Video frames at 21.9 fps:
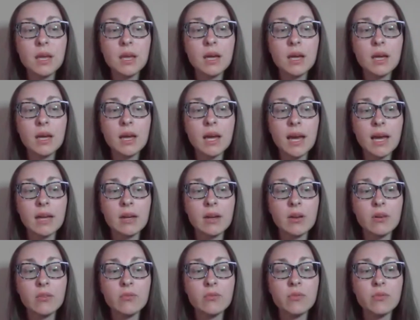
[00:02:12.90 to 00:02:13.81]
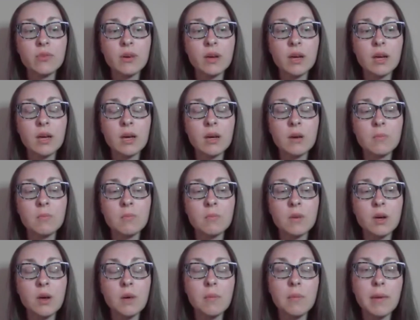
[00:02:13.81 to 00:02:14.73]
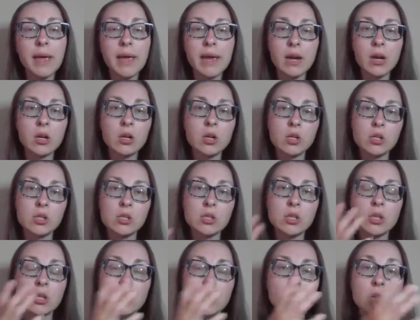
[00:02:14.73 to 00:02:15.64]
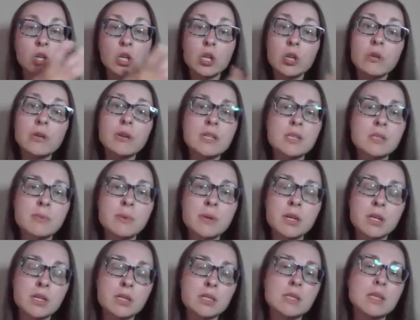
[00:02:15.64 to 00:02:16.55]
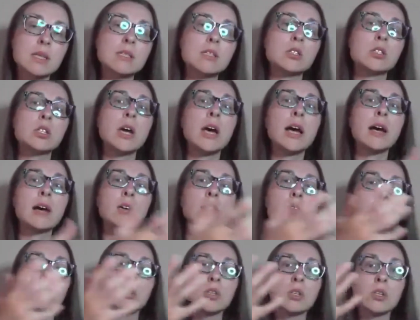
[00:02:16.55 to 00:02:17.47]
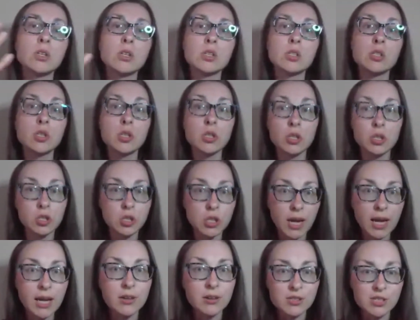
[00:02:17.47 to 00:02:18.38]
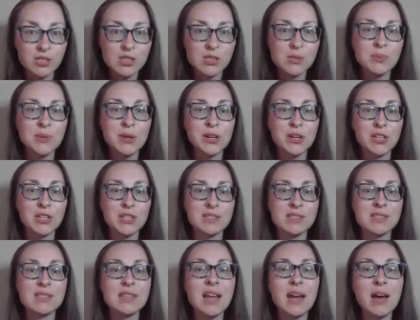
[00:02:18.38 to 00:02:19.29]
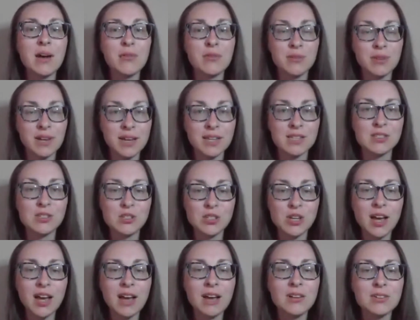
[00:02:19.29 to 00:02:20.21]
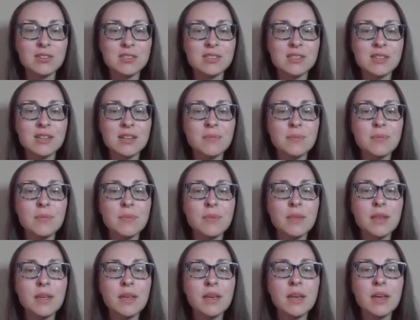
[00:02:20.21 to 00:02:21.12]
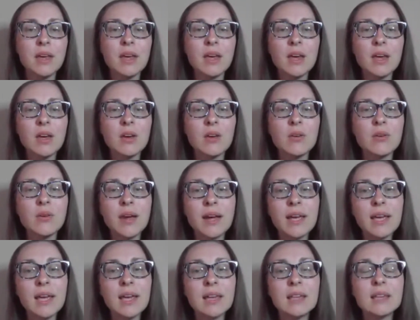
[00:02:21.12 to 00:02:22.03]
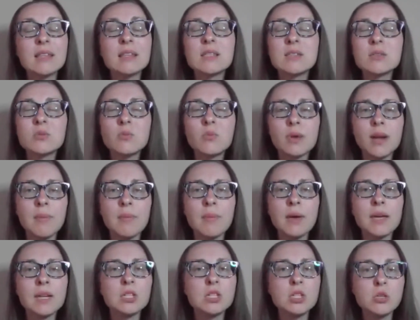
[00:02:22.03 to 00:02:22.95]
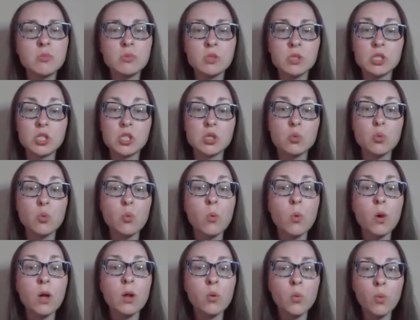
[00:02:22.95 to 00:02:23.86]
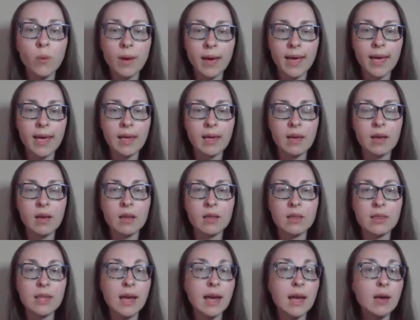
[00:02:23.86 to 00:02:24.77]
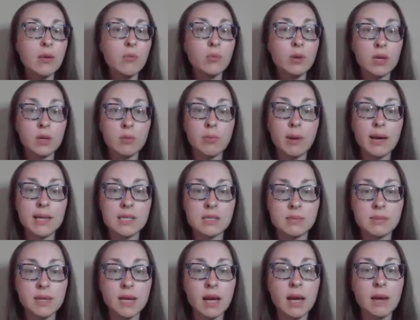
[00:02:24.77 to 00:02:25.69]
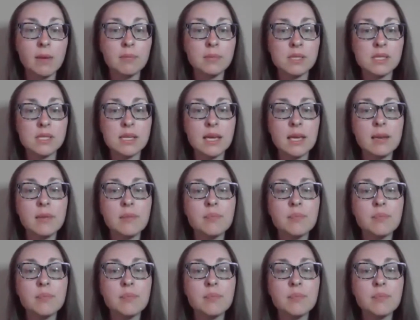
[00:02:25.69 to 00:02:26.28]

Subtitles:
kind of compared your experience as a child to your child's experience now as a child? Right? And what I mentioned was just one way that we could possibly compensate.